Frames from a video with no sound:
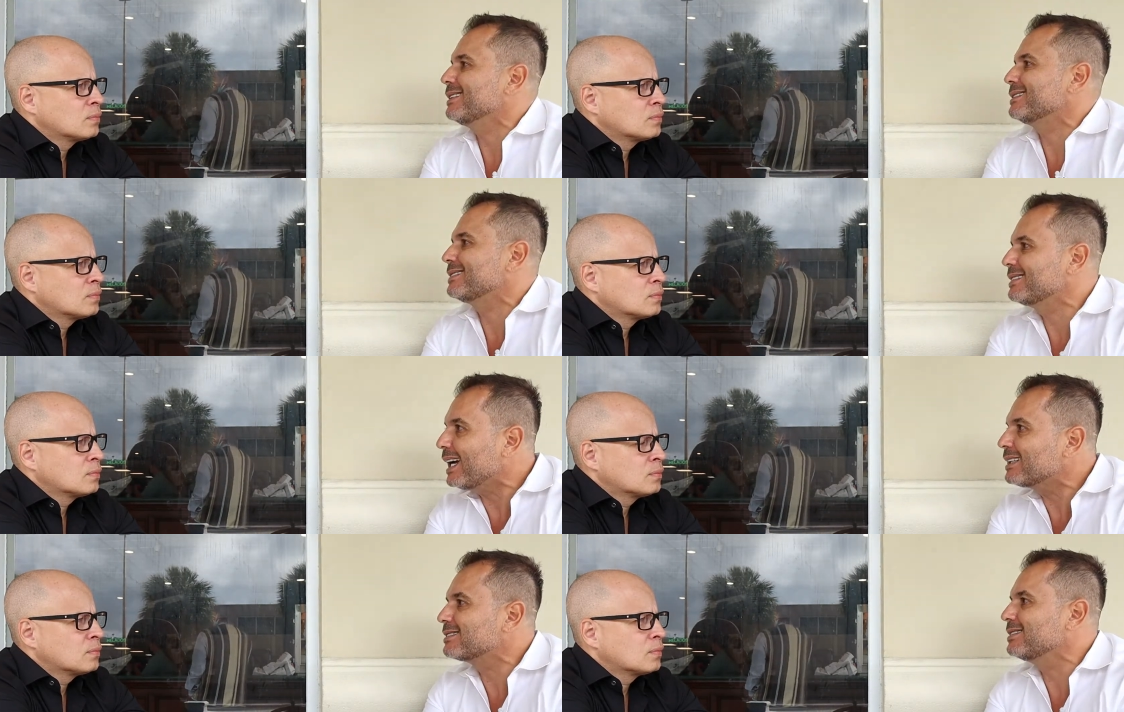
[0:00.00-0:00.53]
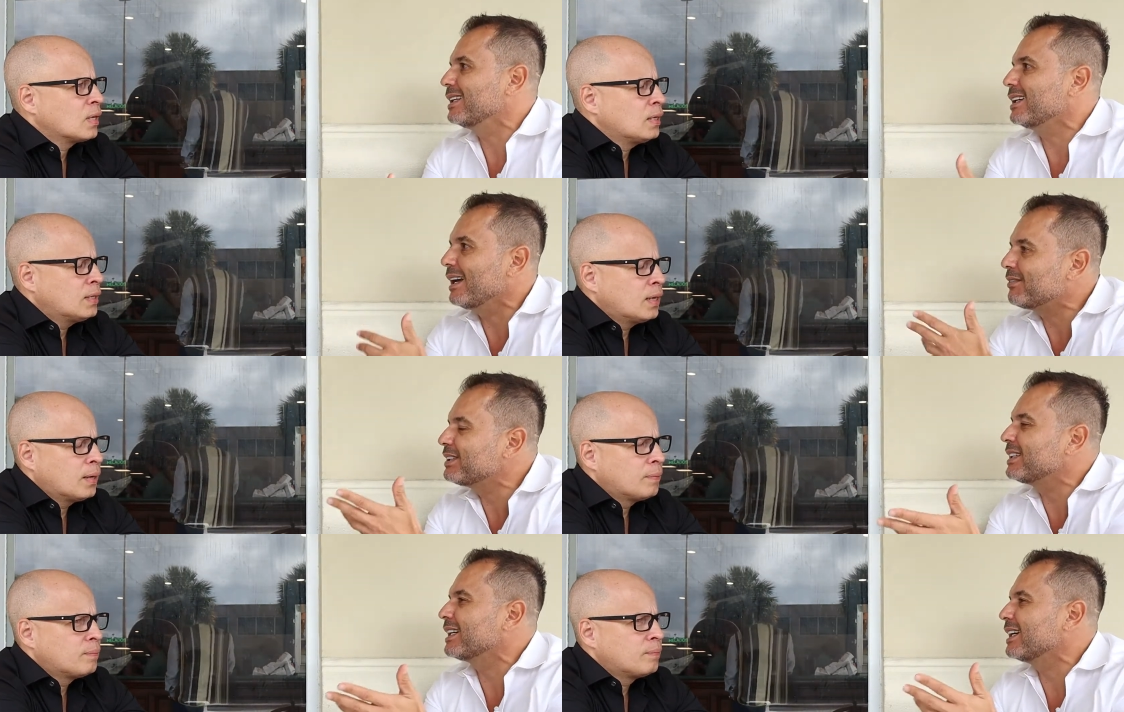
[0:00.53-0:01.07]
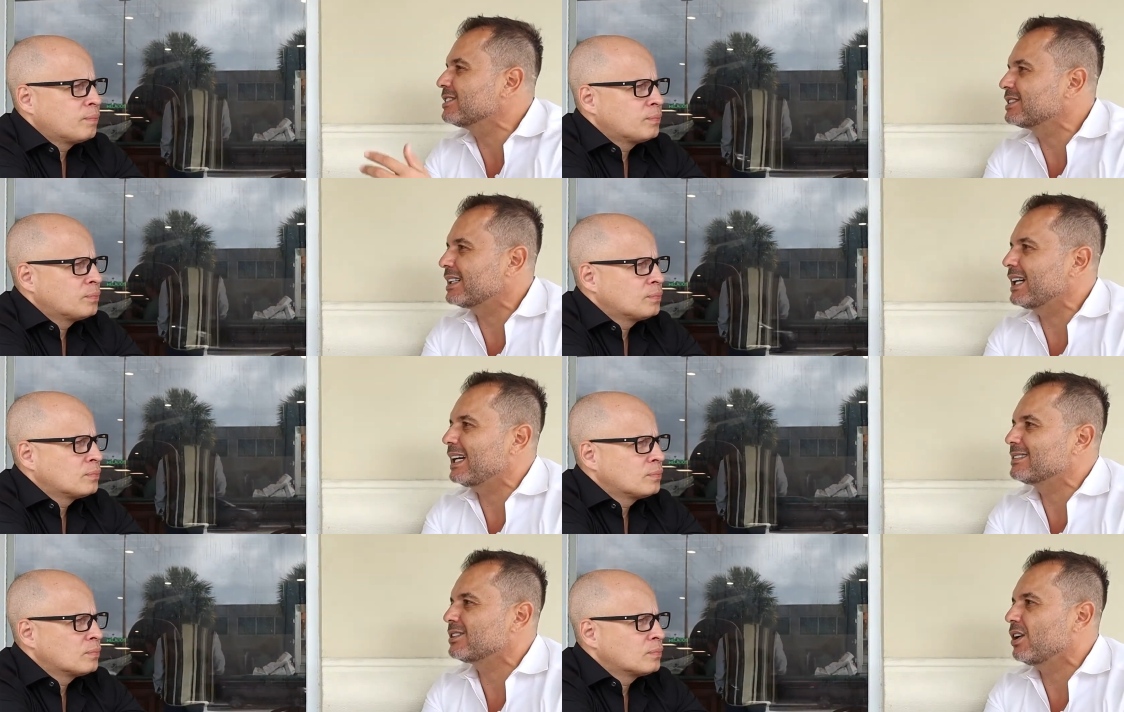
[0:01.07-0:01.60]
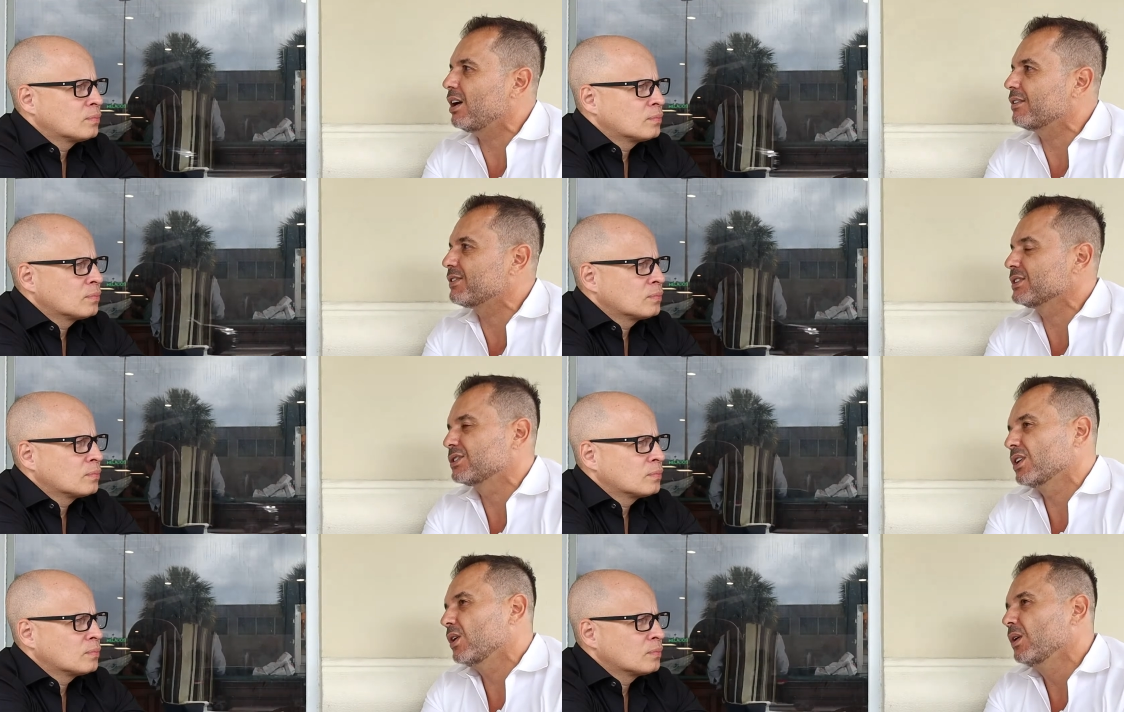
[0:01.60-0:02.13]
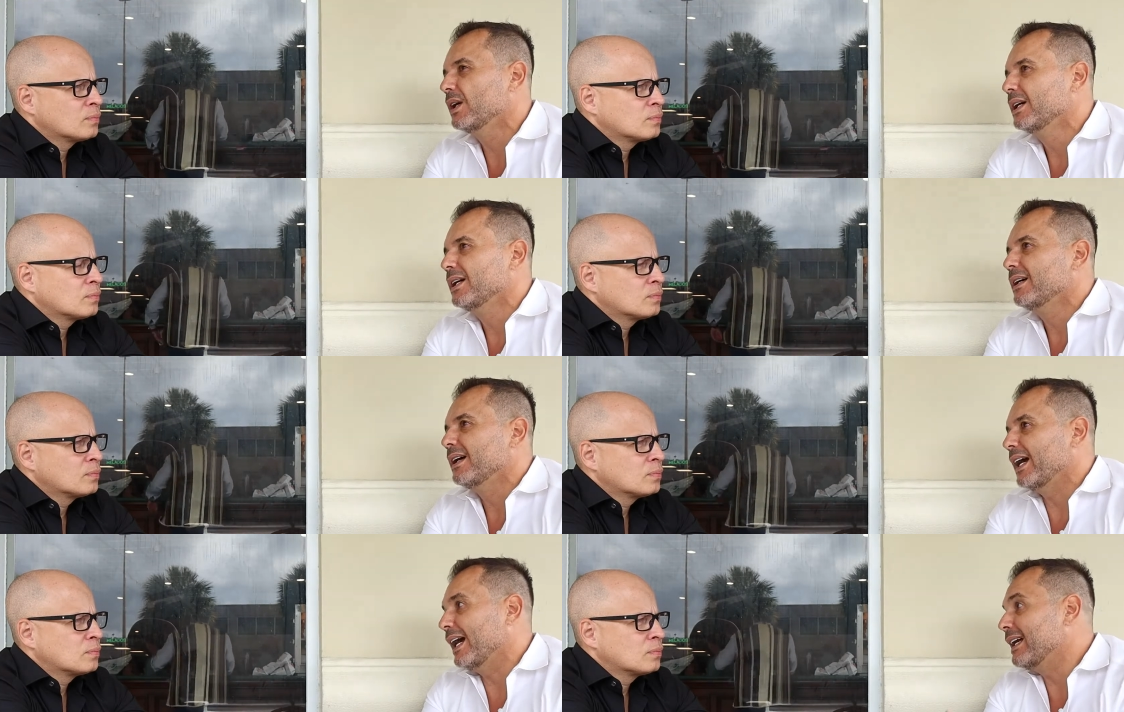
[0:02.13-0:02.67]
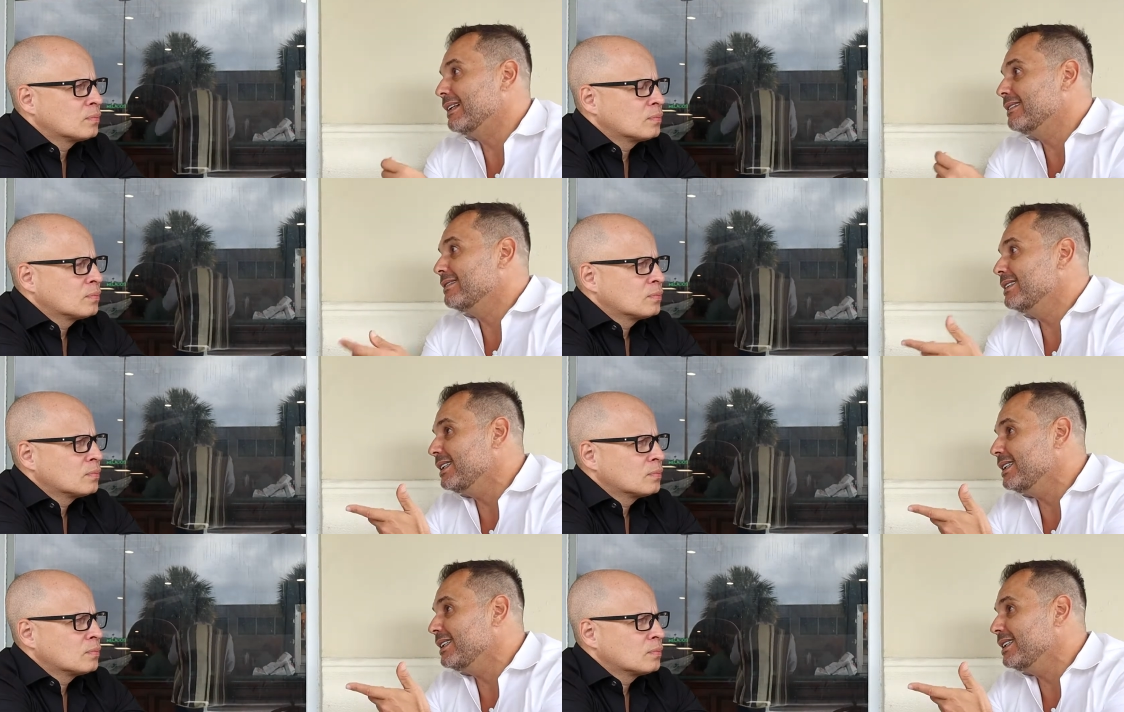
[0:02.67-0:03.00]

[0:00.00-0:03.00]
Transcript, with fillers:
Speaker 1: It's sexy and everything yeah. else that it has to offer. So, and